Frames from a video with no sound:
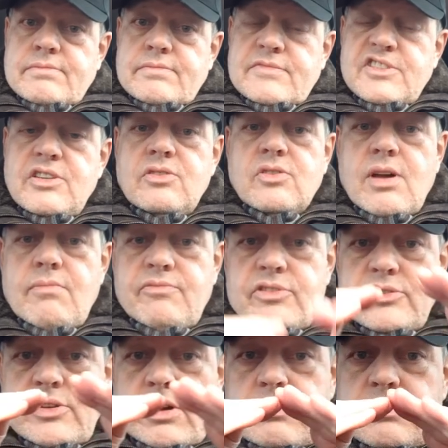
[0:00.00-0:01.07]
So your
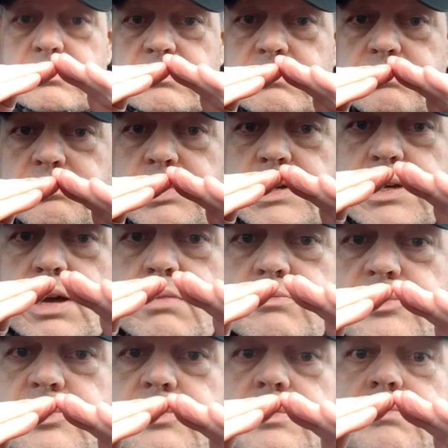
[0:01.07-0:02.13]
comfort zone
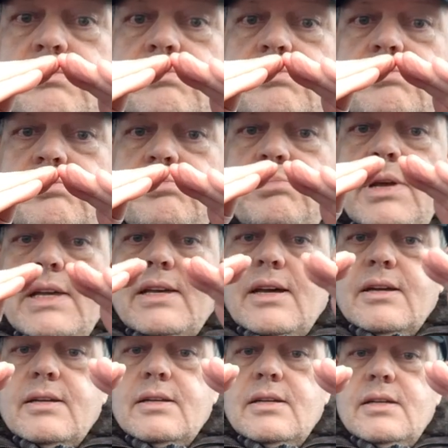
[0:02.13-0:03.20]
becomes bigger.
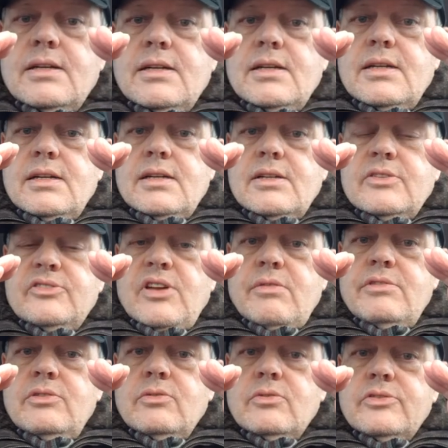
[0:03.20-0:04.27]
So
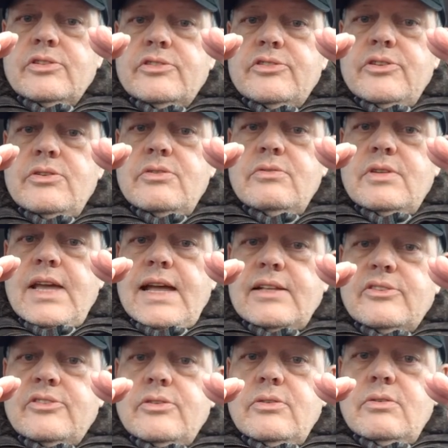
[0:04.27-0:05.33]
in order to get
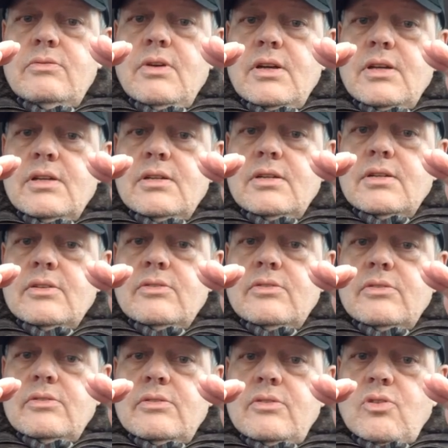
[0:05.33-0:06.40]
to
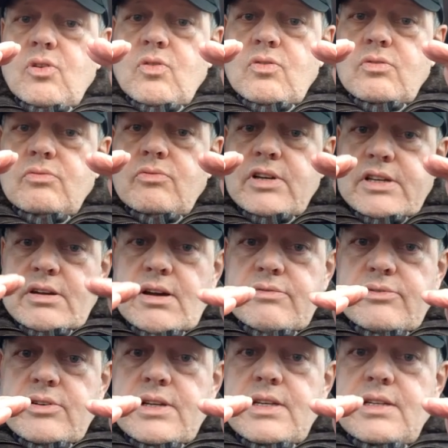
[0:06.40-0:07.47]
your
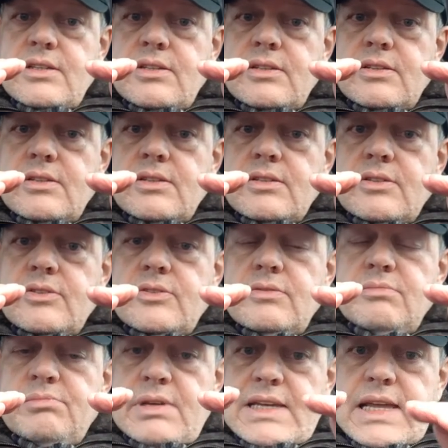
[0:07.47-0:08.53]
recovery
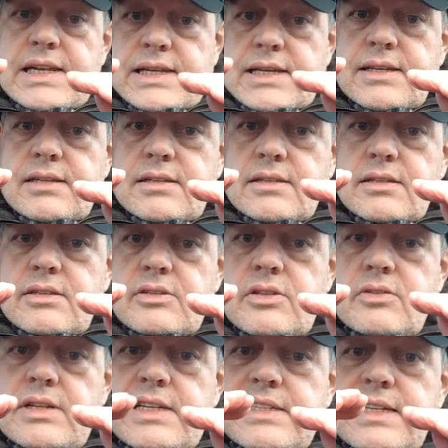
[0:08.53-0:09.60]
beginning, you
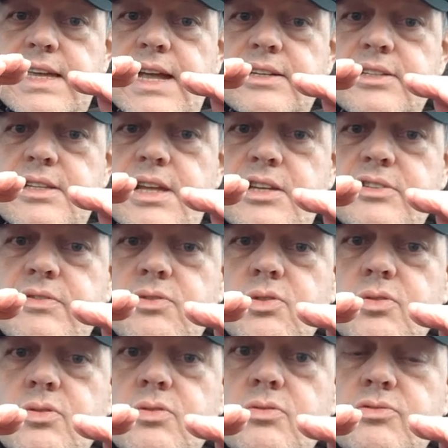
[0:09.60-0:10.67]
need to get to the edge of
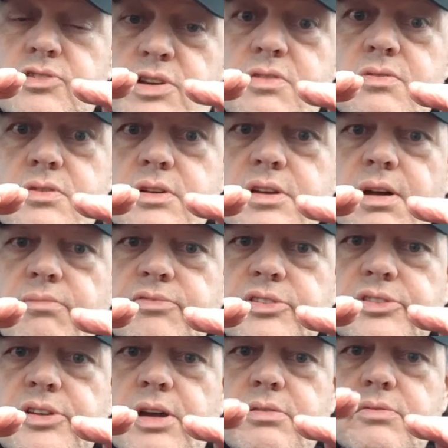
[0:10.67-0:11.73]
your new comfort
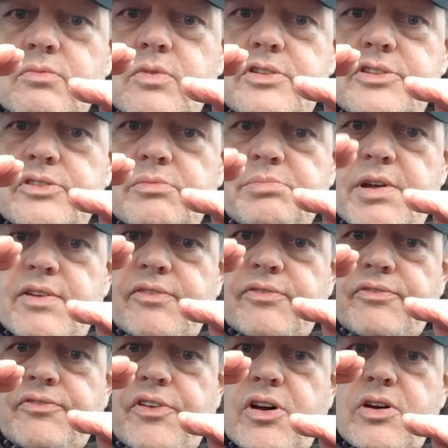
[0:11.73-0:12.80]
zone, which is a bit
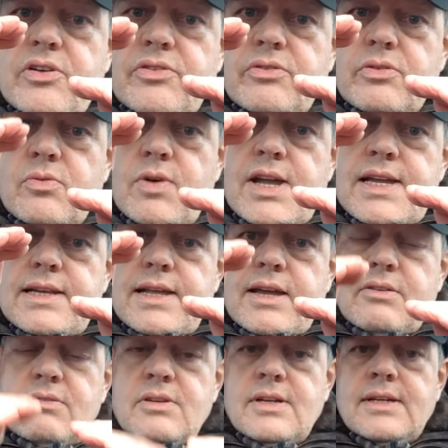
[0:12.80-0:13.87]
further away now.